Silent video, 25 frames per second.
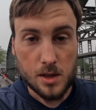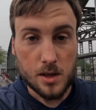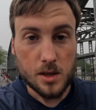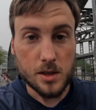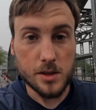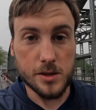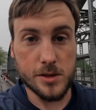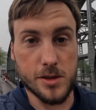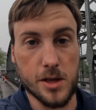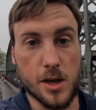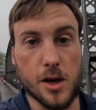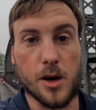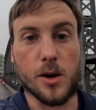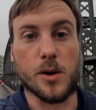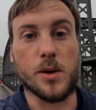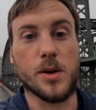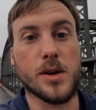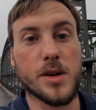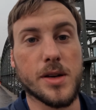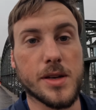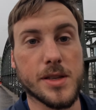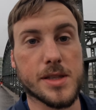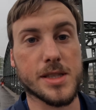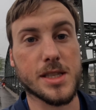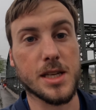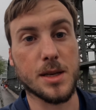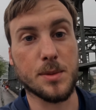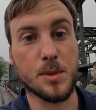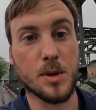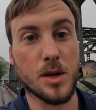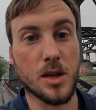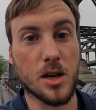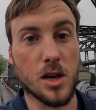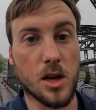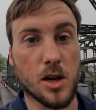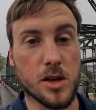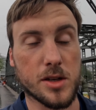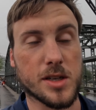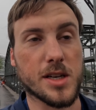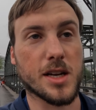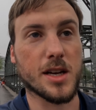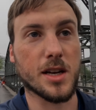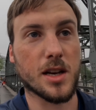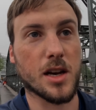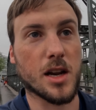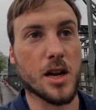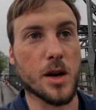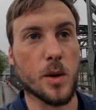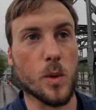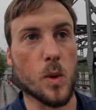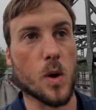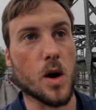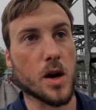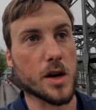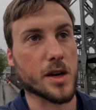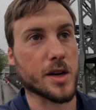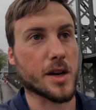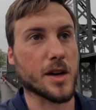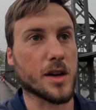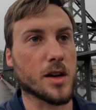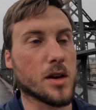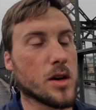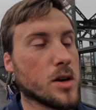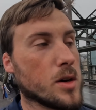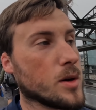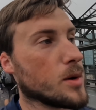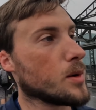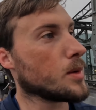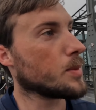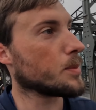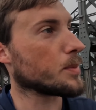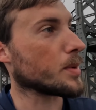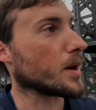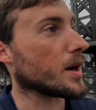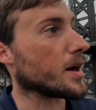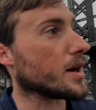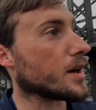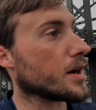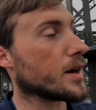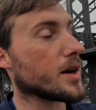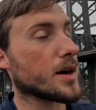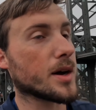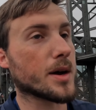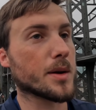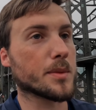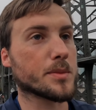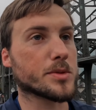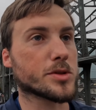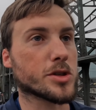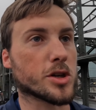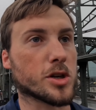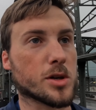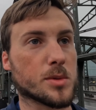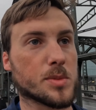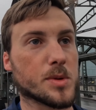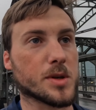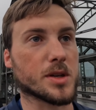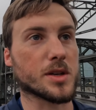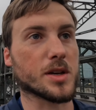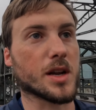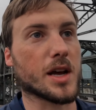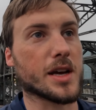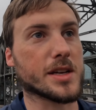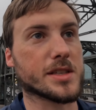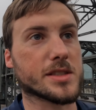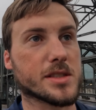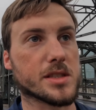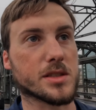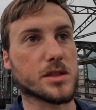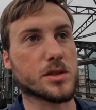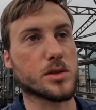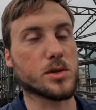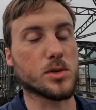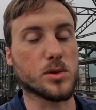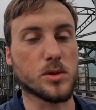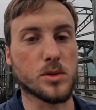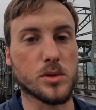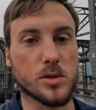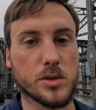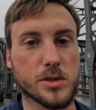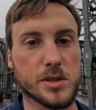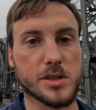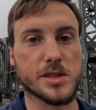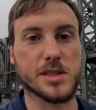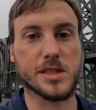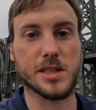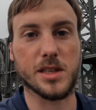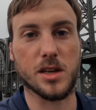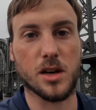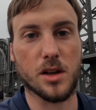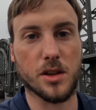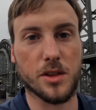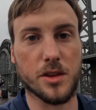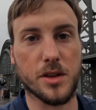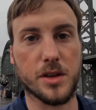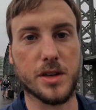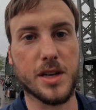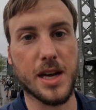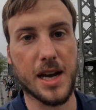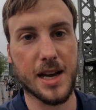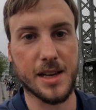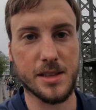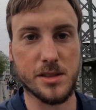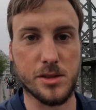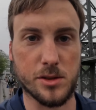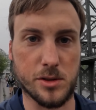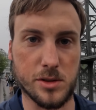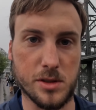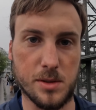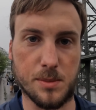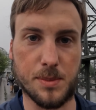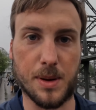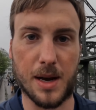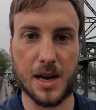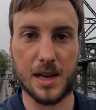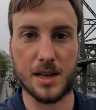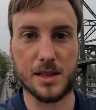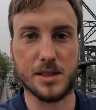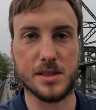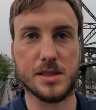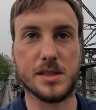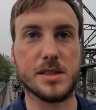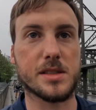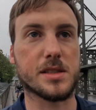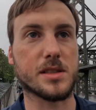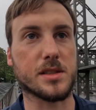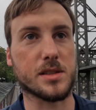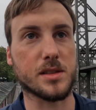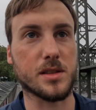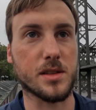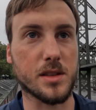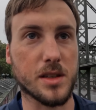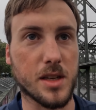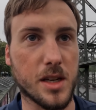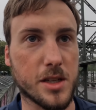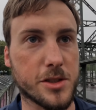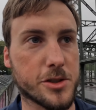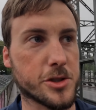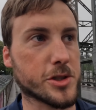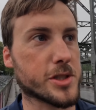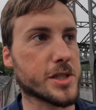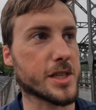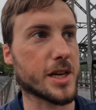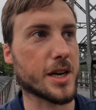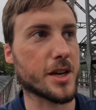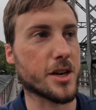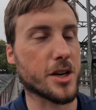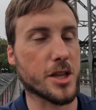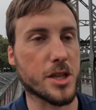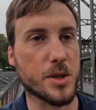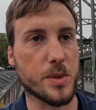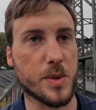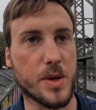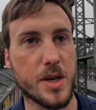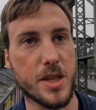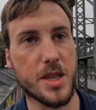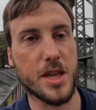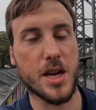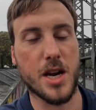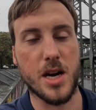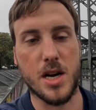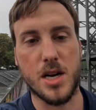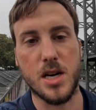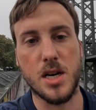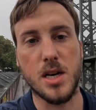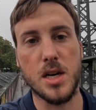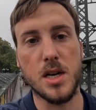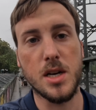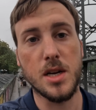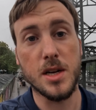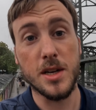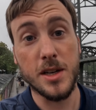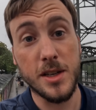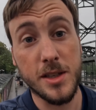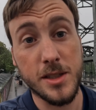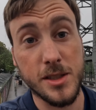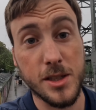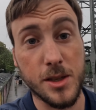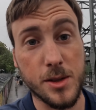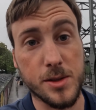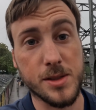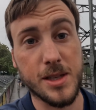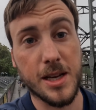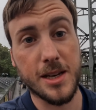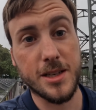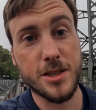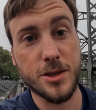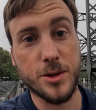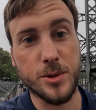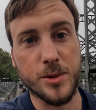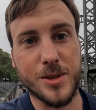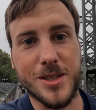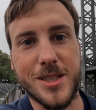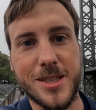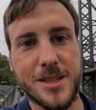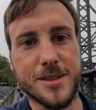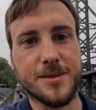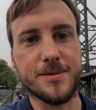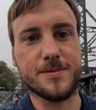So it's gonna be a long day, a lot of walking, but I'm sure it'll be nice and cool to see all the castles and palaces and the countryside on the way there. So stay tuned.